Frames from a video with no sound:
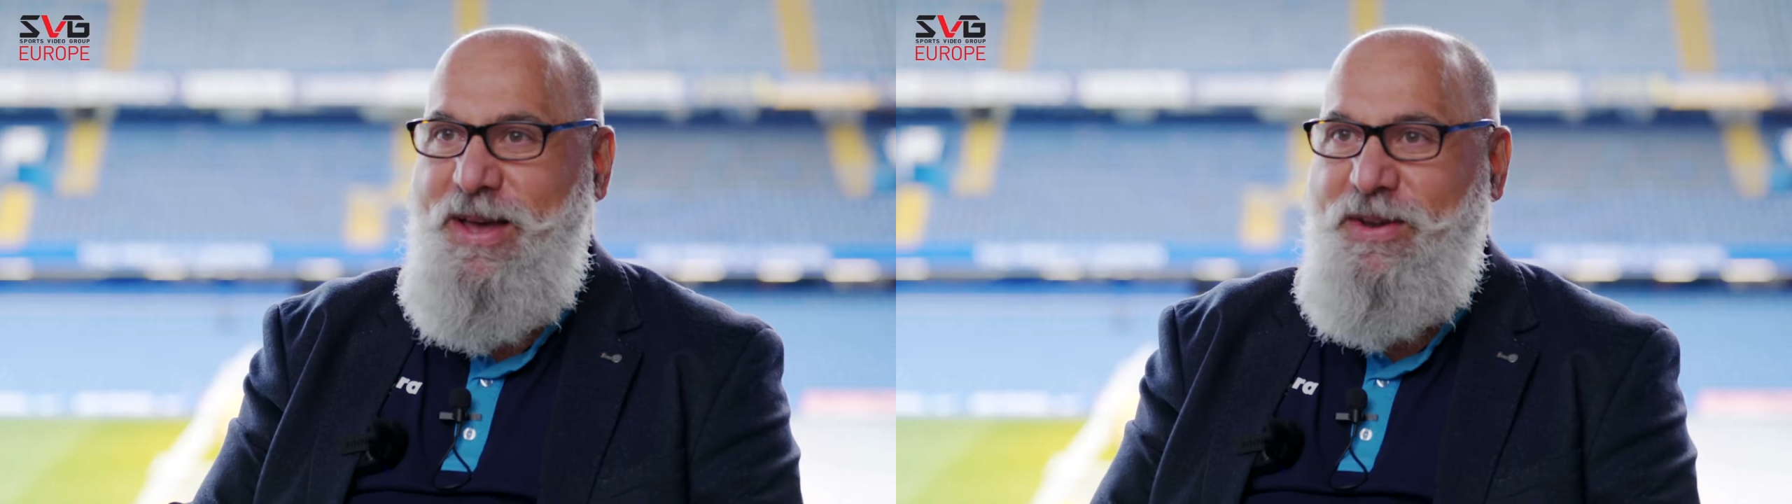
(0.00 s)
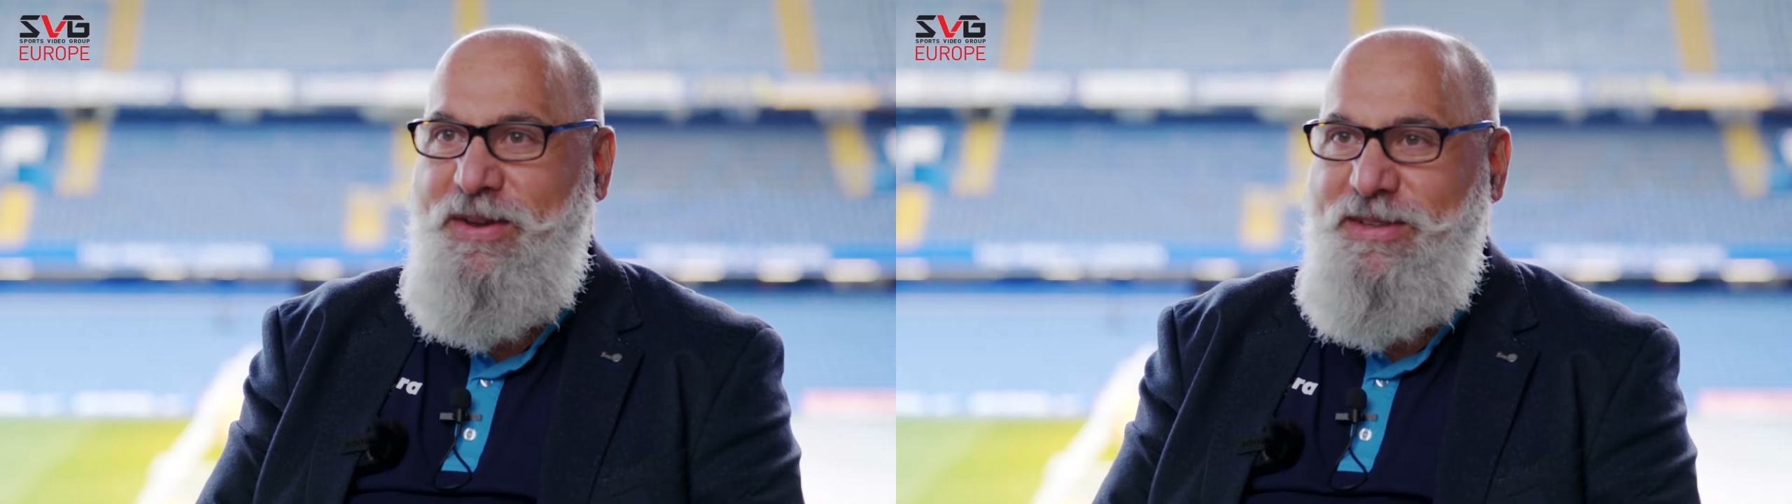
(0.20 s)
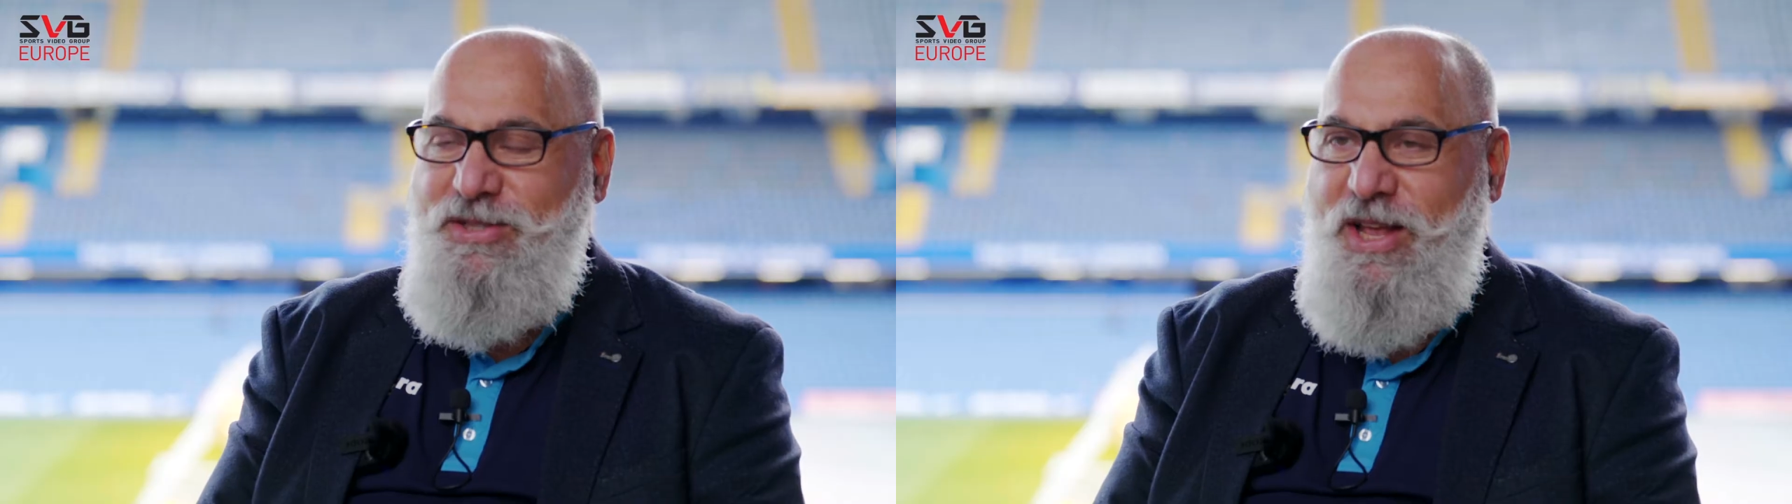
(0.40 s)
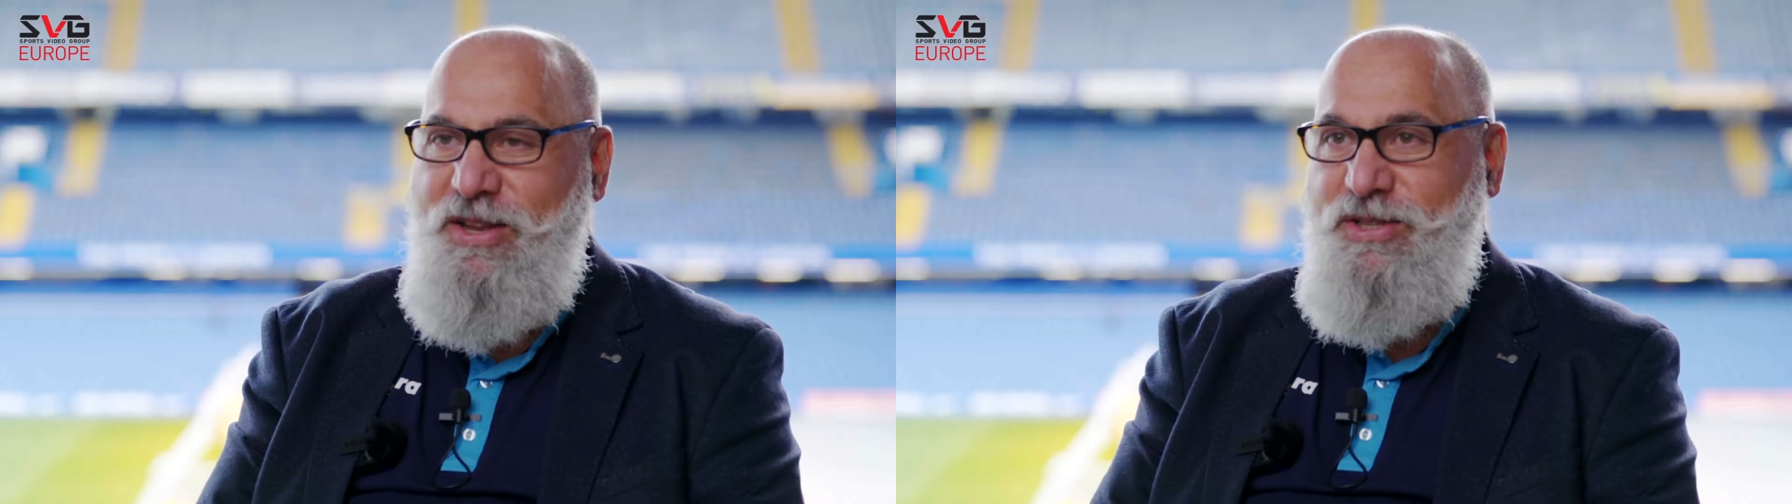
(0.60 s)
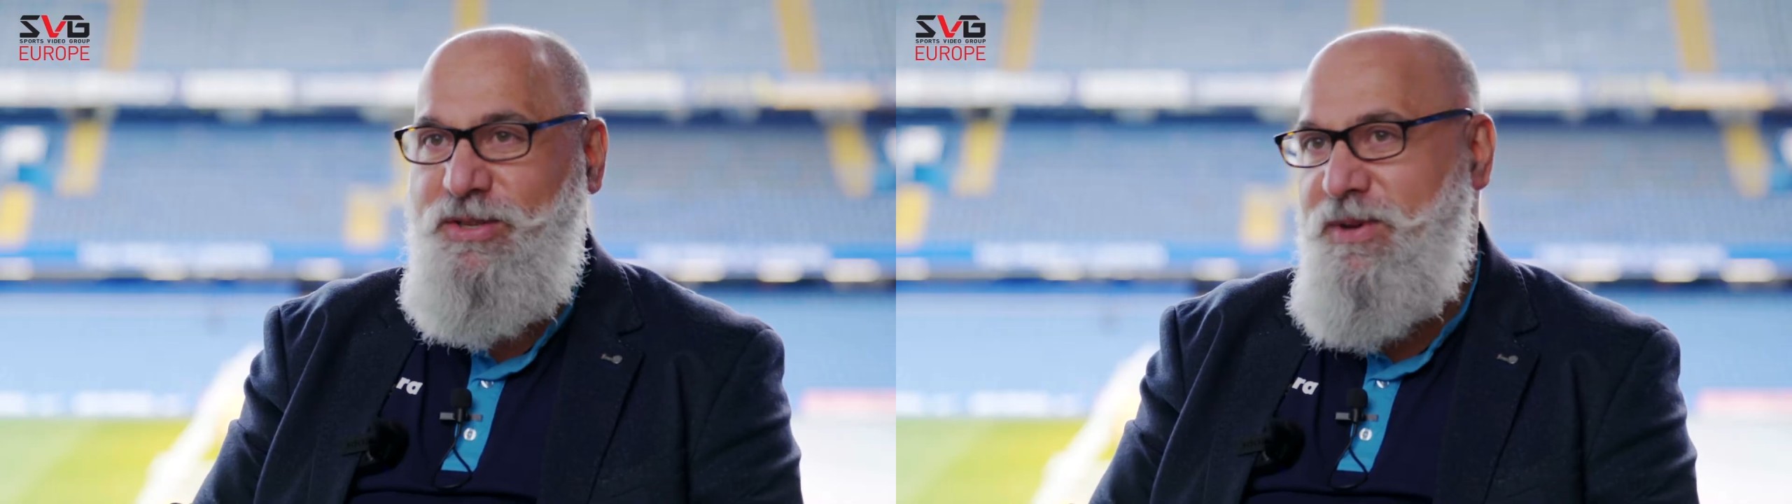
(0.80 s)
and the
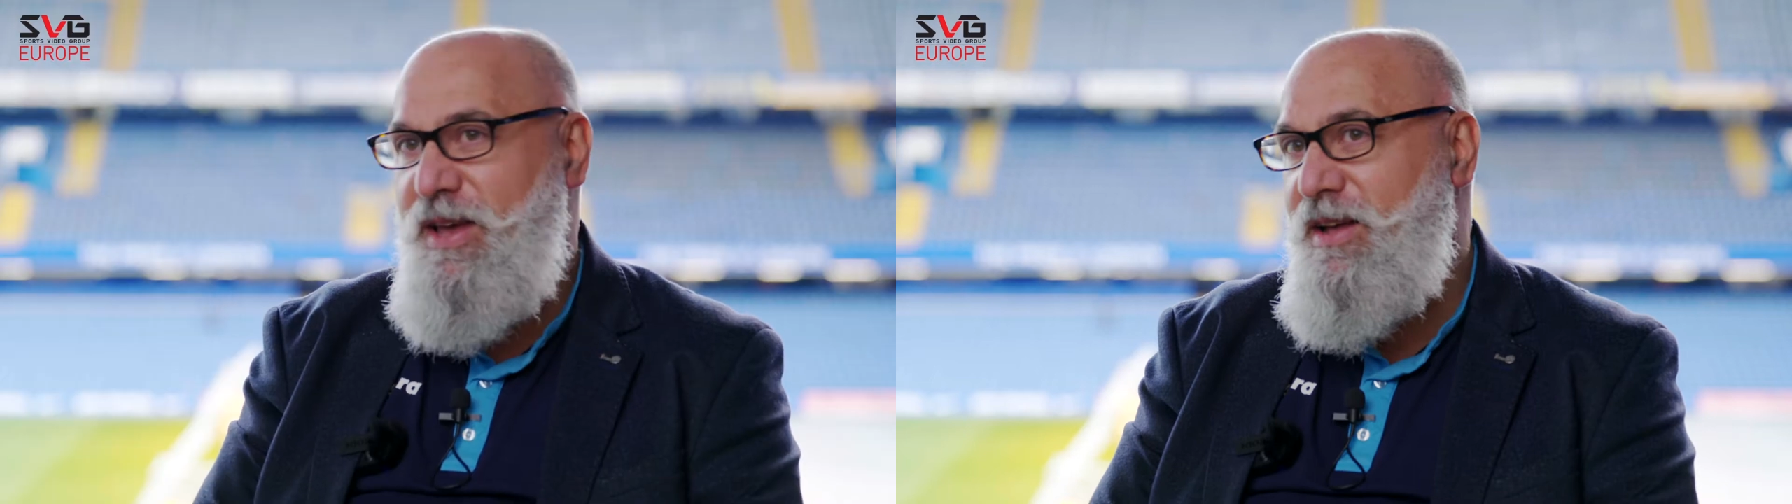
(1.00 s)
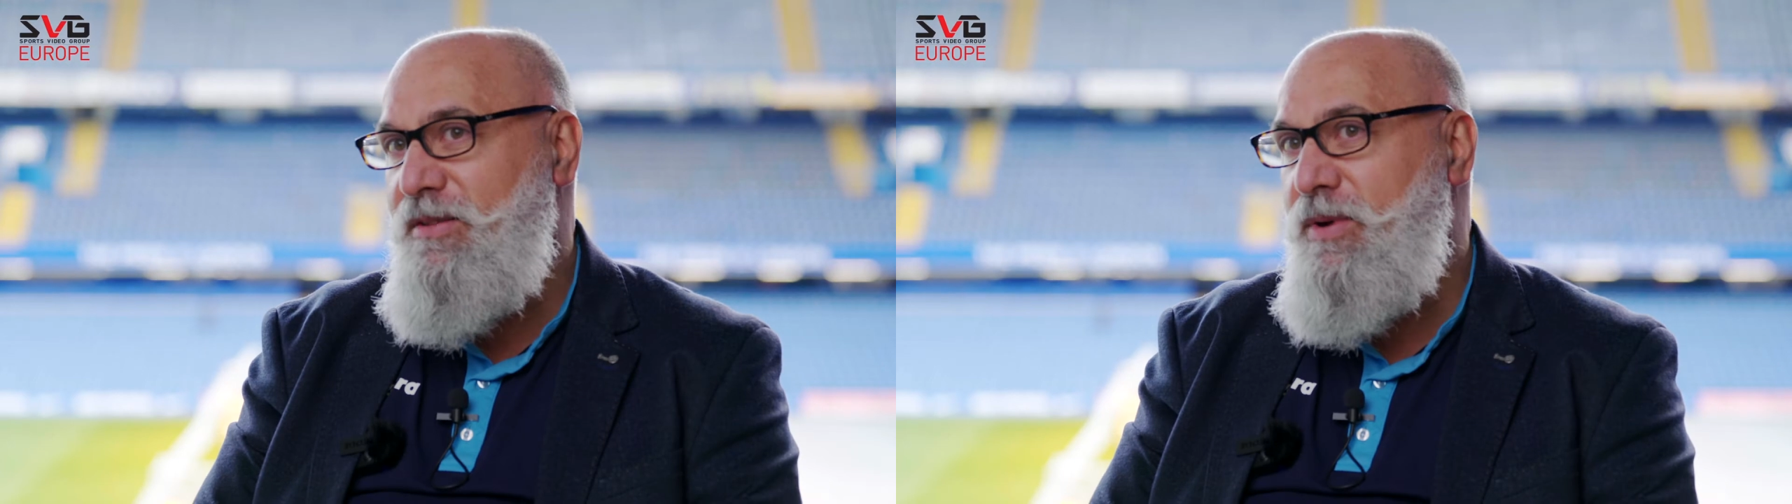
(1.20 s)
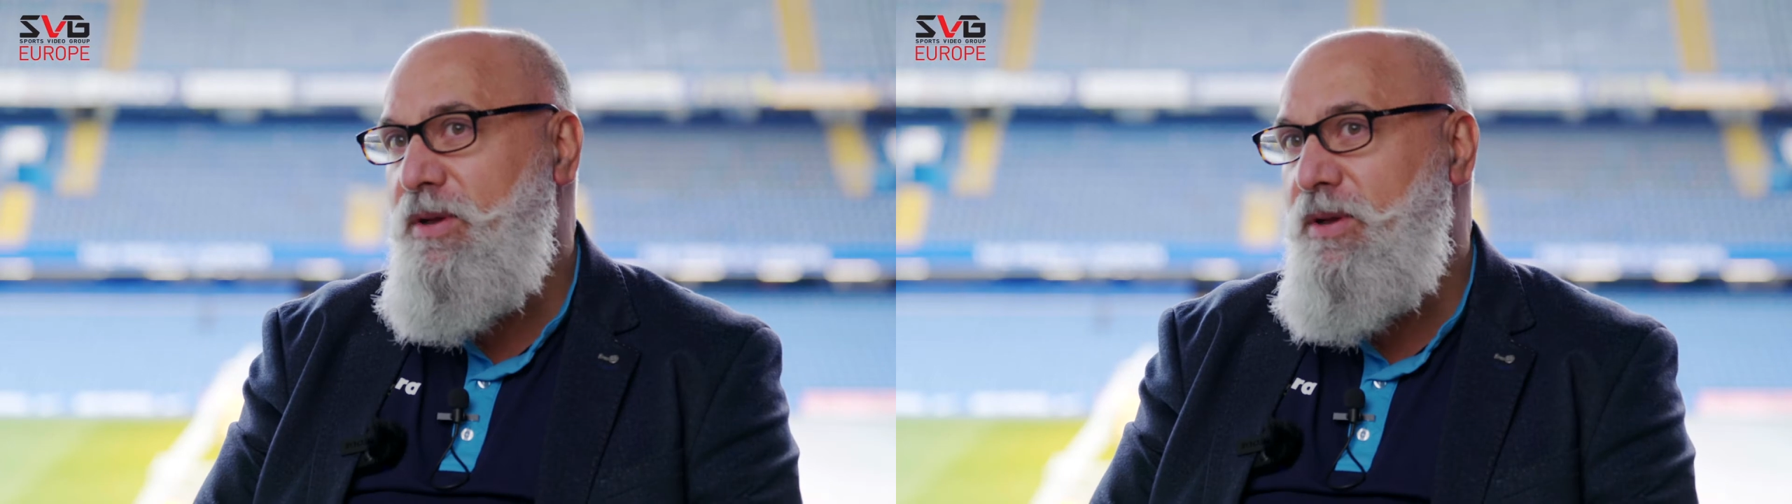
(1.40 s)
challenges we had.